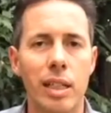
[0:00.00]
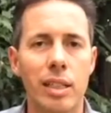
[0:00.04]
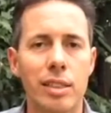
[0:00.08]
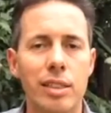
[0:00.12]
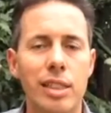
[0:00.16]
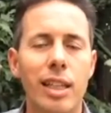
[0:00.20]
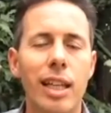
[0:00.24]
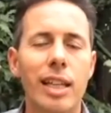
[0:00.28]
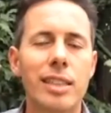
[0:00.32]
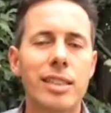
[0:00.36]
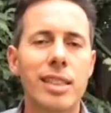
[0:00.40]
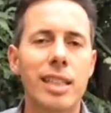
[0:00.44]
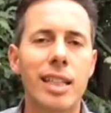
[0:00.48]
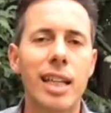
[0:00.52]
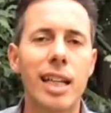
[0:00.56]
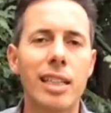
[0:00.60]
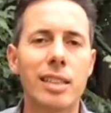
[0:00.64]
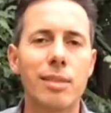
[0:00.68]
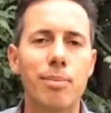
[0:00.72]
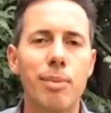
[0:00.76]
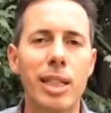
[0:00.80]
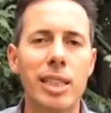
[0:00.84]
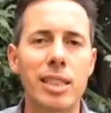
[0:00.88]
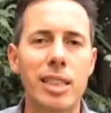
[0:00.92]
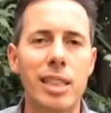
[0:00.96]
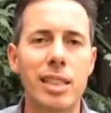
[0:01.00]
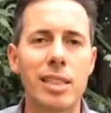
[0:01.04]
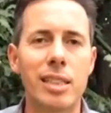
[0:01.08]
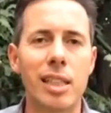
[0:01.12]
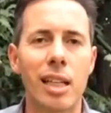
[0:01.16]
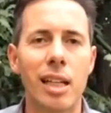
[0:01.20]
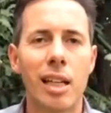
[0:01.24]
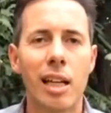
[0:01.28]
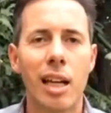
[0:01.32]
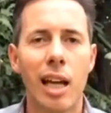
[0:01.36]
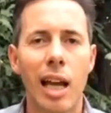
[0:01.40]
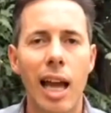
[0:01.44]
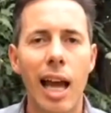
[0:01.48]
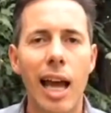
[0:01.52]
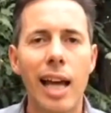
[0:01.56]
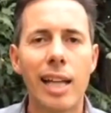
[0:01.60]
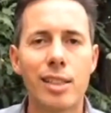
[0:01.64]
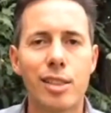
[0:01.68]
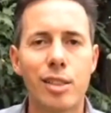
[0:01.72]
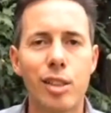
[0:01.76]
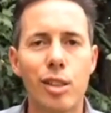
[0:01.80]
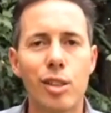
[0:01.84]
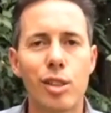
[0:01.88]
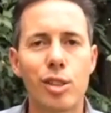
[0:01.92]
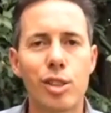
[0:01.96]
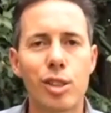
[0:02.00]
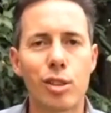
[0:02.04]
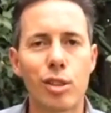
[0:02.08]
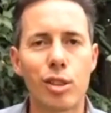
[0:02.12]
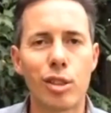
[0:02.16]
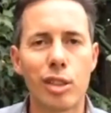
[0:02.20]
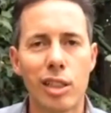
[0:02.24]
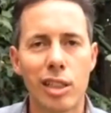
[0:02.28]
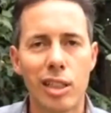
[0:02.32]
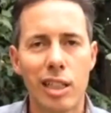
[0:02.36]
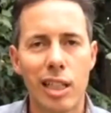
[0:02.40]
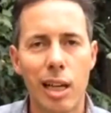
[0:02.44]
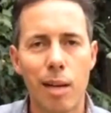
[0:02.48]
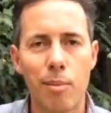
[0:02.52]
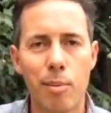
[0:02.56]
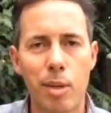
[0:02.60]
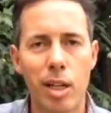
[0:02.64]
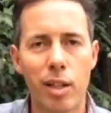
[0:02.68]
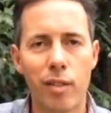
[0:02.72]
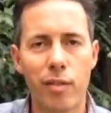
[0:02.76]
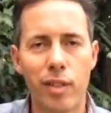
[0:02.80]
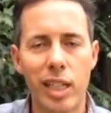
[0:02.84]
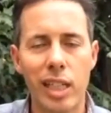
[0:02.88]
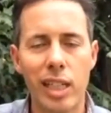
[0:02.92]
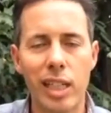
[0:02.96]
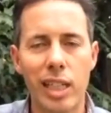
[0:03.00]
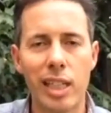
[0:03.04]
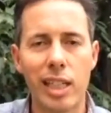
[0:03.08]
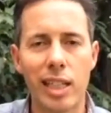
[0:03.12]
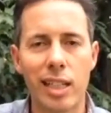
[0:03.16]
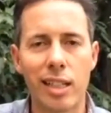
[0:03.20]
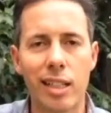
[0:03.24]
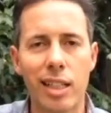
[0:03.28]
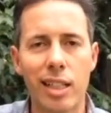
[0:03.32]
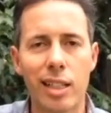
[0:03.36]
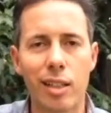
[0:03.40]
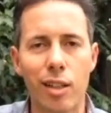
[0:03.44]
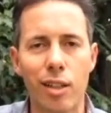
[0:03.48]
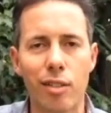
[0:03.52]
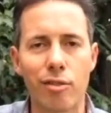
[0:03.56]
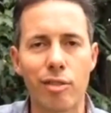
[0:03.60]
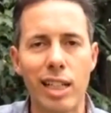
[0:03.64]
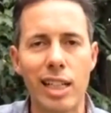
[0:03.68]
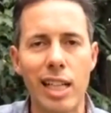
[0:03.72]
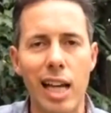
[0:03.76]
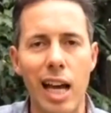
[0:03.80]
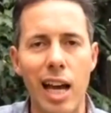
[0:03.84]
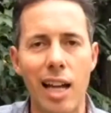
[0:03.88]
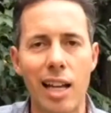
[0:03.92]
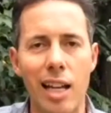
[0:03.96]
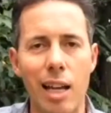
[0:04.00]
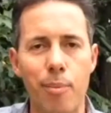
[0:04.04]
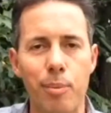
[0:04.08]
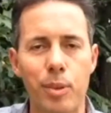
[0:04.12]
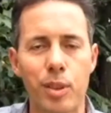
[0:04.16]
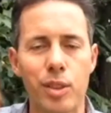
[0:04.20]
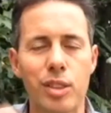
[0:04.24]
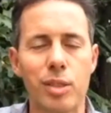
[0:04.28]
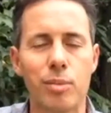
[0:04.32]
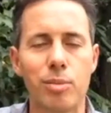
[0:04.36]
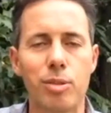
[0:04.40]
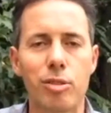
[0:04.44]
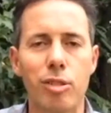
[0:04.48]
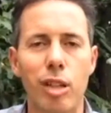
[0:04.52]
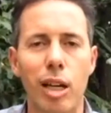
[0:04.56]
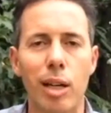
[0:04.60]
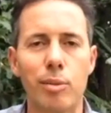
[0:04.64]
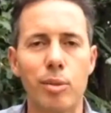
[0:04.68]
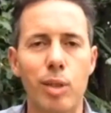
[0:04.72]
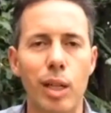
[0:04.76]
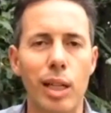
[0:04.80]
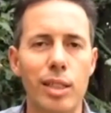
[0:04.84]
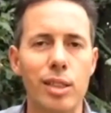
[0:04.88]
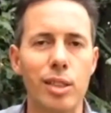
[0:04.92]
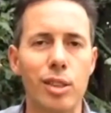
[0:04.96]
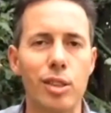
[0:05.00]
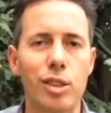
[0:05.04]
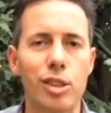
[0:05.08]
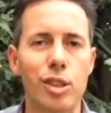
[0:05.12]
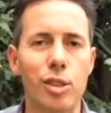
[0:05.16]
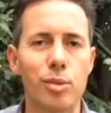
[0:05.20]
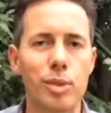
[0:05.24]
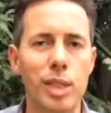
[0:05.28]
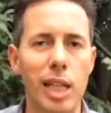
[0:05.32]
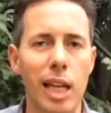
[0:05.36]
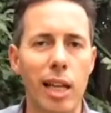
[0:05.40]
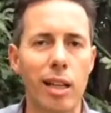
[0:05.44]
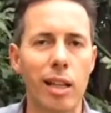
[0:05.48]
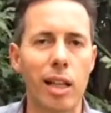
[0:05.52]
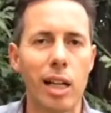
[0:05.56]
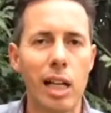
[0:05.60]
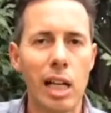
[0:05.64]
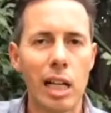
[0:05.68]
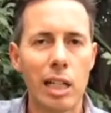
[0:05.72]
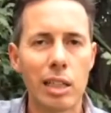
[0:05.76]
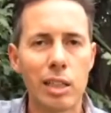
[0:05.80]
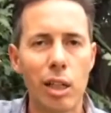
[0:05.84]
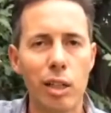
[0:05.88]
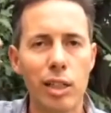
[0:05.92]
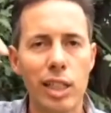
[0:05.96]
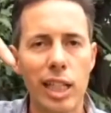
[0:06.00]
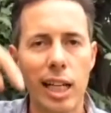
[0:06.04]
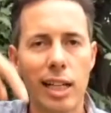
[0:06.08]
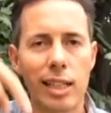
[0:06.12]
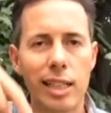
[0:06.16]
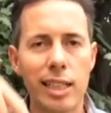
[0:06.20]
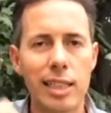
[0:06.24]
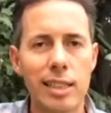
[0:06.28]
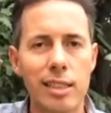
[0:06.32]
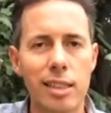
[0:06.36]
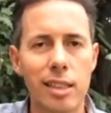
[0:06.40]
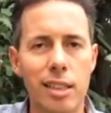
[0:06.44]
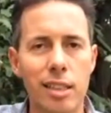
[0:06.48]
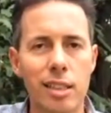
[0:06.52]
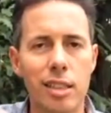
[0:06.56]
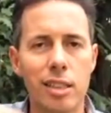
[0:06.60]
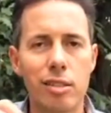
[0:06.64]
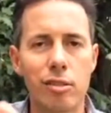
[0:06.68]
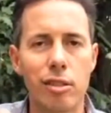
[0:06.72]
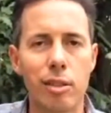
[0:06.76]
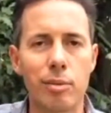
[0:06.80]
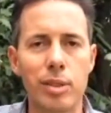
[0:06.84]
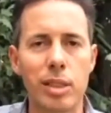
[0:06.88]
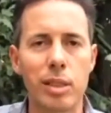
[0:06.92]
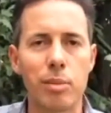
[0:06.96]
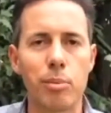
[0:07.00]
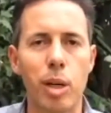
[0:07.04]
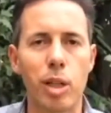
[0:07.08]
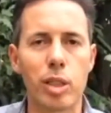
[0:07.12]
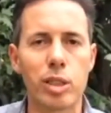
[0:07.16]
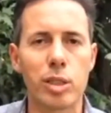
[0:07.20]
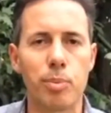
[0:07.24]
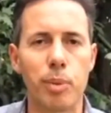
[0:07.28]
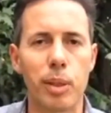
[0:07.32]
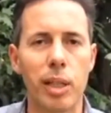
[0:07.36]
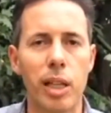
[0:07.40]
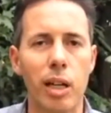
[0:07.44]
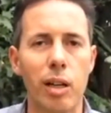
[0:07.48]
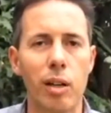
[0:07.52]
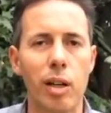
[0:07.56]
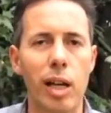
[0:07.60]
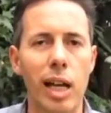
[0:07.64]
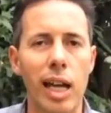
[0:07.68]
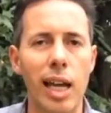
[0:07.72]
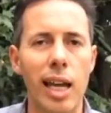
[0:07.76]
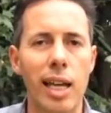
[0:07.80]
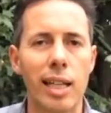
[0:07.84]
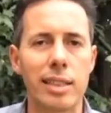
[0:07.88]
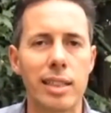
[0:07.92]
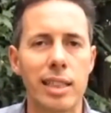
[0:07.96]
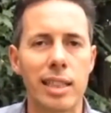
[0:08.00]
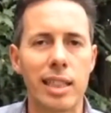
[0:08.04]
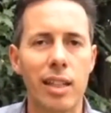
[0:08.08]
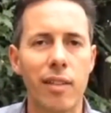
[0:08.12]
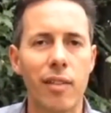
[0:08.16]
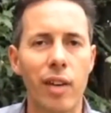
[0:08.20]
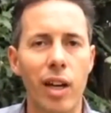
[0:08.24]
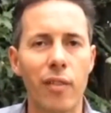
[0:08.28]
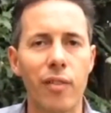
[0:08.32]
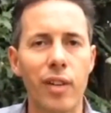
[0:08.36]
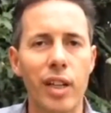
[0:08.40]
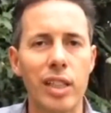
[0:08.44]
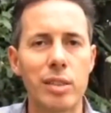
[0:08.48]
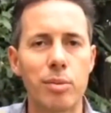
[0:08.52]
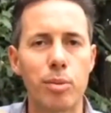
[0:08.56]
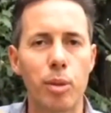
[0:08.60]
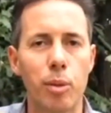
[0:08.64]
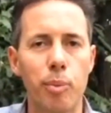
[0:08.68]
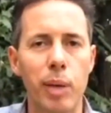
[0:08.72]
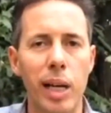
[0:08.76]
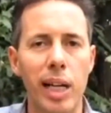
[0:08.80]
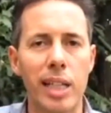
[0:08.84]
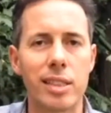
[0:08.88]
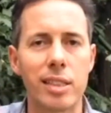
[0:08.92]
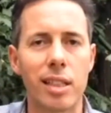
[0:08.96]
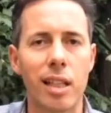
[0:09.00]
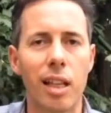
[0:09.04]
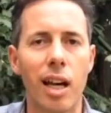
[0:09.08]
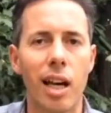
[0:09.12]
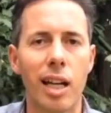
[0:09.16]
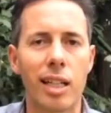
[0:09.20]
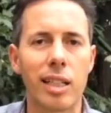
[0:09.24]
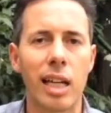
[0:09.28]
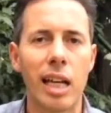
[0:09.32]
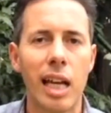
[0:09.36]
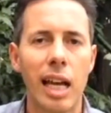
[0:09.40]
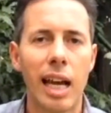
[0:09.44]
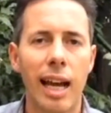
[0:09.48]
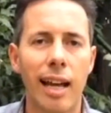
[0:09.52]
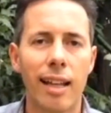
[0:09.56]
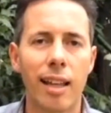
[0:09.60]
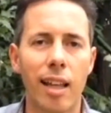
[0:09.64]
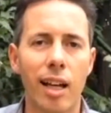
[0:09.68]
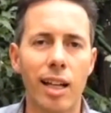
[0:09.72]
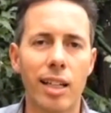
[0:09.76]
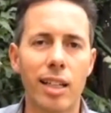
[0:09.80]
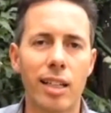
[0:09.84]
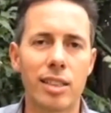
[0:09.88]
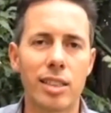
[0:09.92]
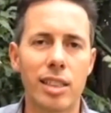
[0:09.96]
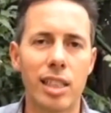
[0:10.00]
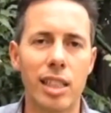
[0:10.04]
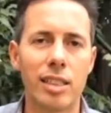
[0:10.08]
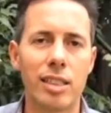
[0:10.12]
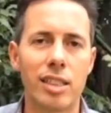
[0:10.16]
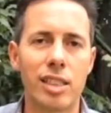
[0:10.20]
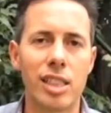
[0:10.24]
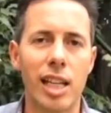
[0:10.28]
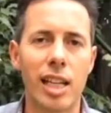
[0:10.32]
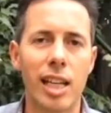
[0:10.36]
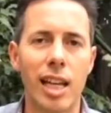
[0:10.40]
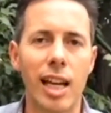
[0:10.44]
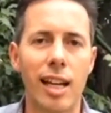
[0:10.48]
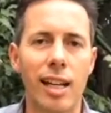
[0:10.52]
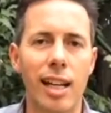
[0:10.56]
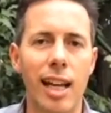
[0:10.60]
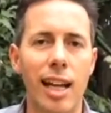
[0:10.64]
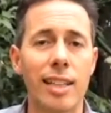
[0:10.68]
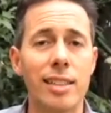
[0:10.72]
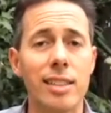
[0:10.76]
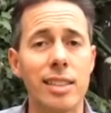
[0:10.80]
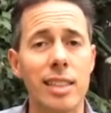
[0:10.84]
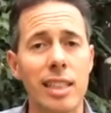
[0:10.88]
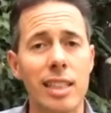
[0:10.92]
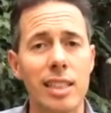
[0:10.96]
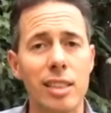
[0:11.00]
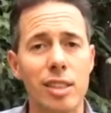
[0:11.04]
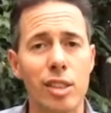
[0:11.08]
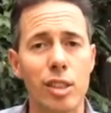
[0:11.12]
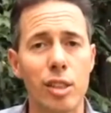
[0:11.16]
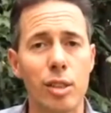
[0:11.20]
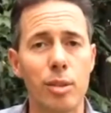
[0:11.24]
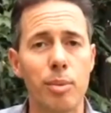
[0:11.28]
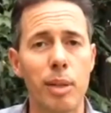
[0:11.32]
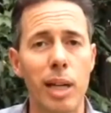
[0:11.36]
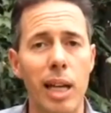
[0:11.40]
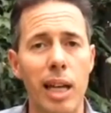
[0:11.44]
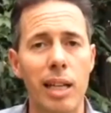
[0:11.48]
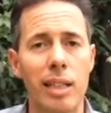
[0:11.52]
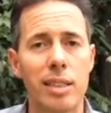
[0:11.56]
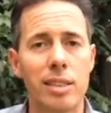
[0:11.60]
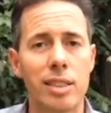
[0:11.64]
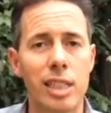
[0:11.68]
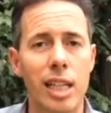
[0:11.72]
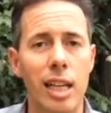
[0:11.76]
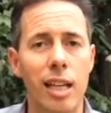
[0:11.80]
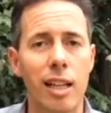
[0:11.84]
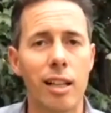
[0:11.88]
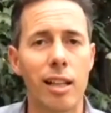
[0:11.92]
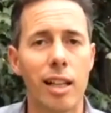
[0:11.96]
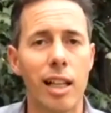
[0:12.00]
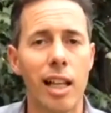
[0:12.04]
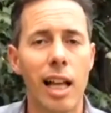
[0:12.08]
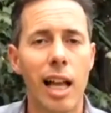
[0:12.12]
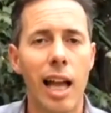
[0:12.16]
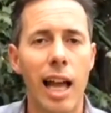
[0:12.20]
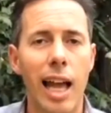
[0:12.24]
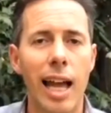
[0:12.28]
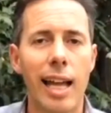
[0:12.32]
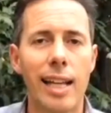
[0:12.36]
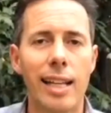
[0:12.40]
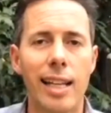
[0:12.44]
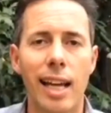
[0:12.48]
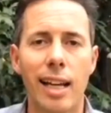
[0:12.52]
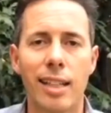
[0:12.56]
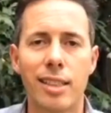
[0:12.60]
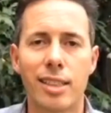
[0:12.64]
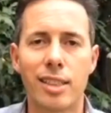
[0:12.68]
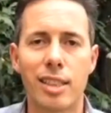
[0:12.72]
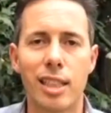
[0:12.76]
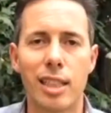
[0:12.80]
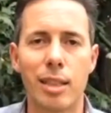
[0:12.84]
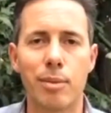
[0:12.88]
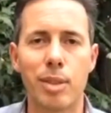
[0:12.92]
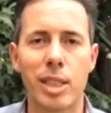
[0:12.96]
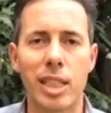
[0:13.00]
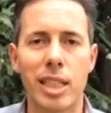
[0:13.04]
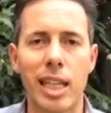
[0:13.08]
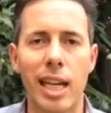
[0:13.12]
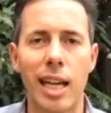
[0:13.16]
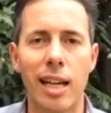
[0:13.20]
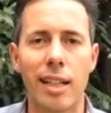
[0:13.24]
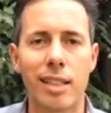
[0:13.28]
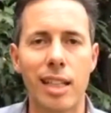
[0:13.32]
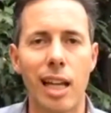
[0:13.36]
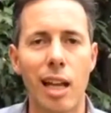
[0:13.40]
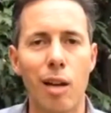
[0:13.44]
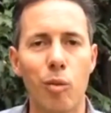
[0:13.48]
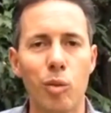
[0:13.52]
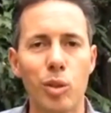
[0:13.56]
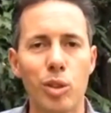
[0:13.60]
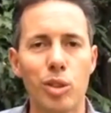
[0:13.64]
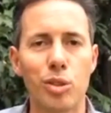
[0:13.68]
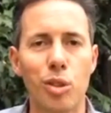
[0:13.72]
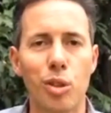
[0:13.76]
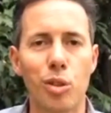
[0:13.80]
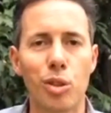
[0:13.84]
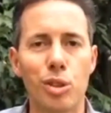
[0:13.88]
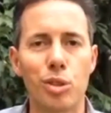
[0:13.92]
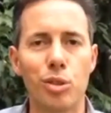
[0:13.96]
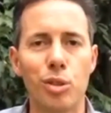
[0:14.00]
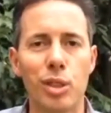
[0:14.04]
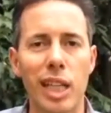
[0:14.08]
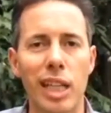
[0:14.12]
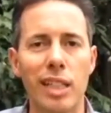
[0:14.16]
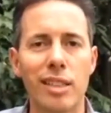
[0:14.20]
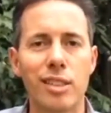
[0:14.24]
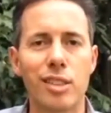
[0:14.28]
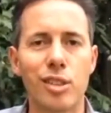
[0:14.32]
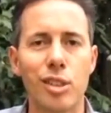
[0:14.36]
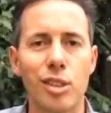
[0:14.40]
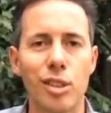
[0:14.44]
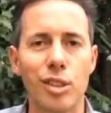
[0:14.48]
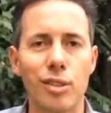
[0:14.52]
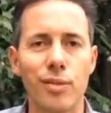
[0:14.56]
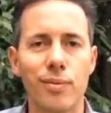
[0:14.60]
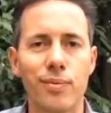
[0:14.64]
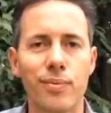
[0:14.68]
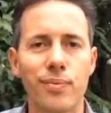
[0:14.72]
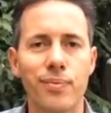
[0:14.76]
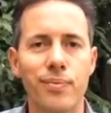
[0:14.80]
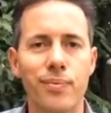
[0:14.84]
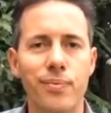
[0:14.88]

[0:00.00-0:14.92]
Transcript: So that's today's message. As usual, come over here, click on the red heart apple, subscribe to our YouTube channel, go down into the description box below and give our Facebook page a like. And like I said, check out our Dtube channel and our Steemit account, and we'll talk to you again soon.